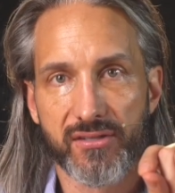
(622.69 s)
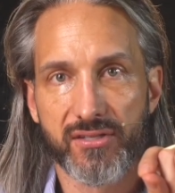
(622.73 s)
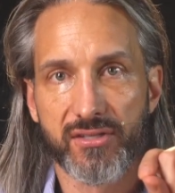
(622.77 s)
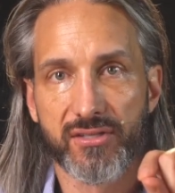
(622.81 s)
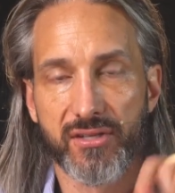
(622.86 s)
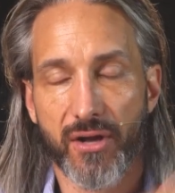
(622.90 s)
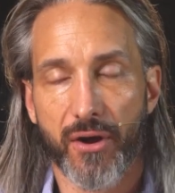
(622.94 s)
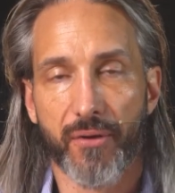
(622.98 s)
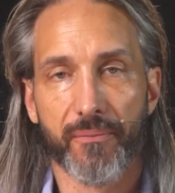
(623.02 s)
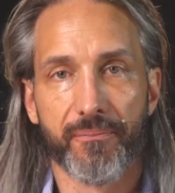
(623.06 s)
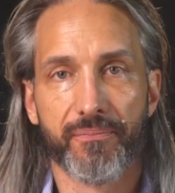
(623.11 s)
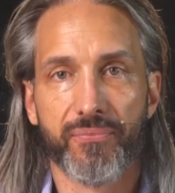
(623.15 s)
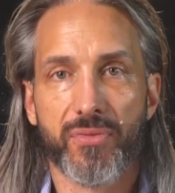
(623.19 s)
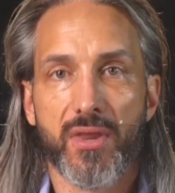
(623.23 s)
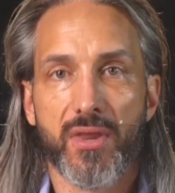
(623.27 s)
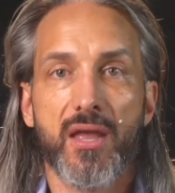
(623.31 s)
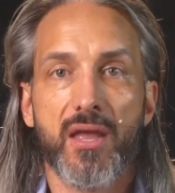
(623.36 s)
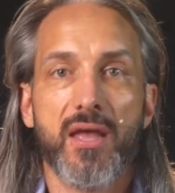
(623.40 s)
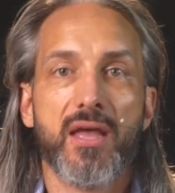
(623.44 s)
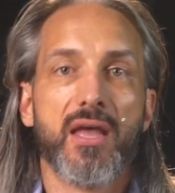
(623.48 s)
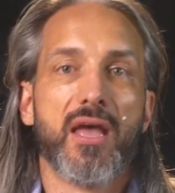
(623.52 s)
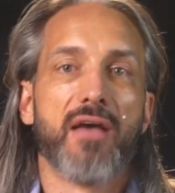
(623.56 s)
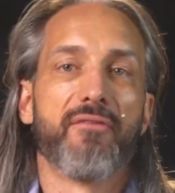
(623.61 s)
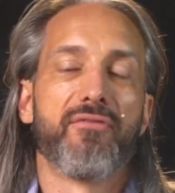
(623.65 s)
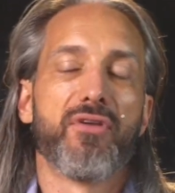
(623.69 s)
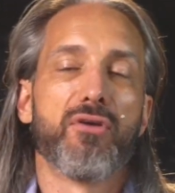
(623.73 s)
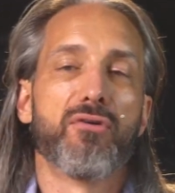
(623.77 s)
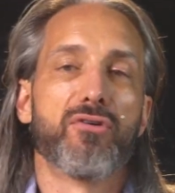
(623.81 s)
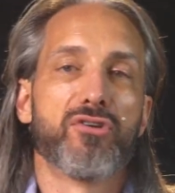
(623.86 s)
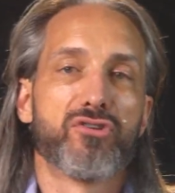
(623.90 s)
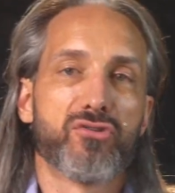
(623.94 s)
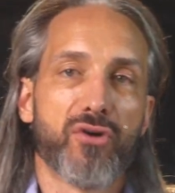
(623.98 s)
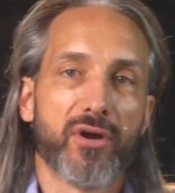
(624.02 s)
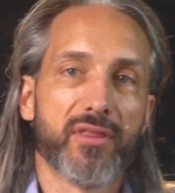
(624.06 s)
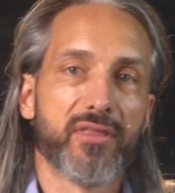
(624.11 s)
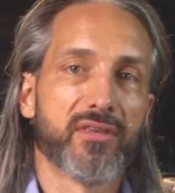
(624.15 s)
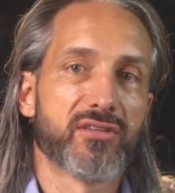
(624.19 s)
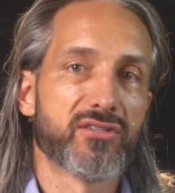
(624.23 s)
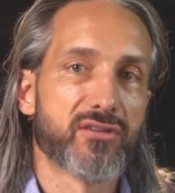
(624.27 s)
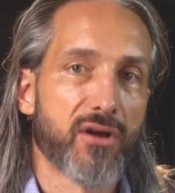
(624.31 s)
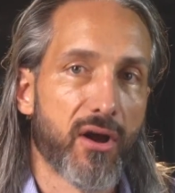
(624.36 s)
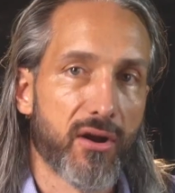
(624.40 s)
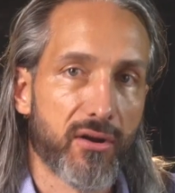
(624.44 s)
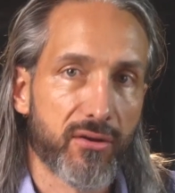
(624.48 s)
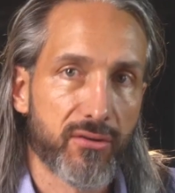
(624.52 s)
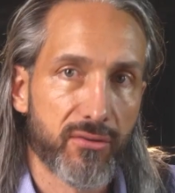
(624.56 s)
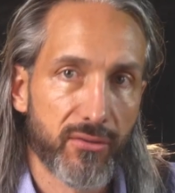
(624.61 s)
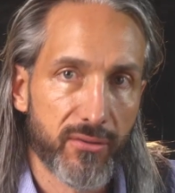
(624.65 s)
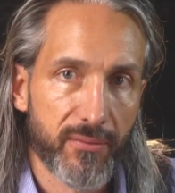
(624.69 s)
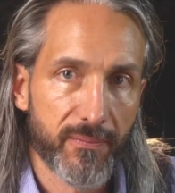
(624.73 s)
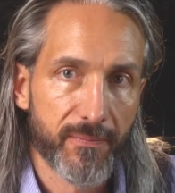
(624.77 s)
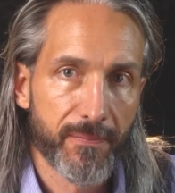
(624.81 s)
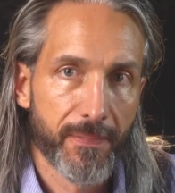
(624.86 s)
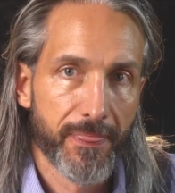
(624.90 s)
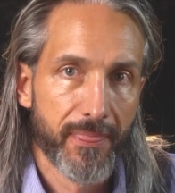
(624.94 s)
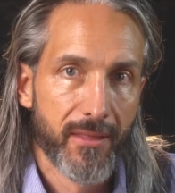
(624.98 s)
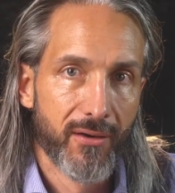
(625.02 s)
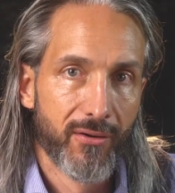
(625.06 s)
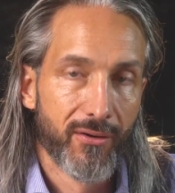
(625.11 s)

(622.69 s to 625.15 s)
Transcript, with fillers: So if you enjoyed this article,